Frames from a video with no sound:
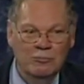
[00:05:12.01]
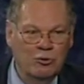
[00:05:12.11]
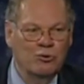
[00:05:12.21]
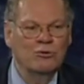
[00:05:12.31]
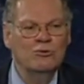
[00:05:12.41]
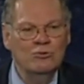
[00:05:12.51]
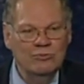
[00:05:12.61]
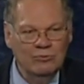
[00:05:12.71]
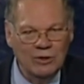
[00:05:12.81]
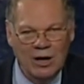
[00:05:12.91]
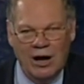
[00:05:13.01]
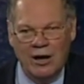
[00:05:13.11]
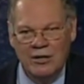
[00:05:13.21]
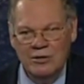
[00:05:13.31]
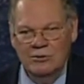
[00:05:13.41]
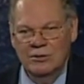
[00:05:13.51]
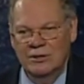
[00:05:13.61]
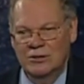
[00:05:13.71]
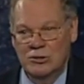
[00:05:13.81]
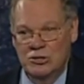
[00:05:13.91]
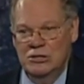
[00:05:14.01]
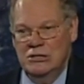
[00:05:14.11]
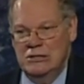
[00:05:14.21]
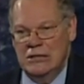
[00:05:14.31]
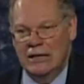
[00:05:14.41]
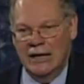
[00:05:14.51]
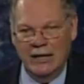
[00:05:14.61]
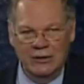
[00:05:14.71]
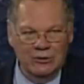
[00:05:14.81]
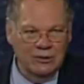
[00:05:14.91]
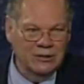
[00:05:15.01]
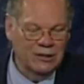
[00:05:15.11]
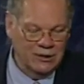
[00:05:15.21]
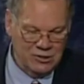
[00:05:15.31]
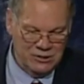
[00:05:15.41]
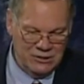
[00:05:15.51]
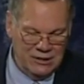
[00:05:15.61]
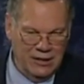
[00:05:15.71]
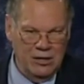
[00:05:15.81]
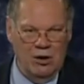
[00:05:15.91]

prove or argue that there's design or intelligent design.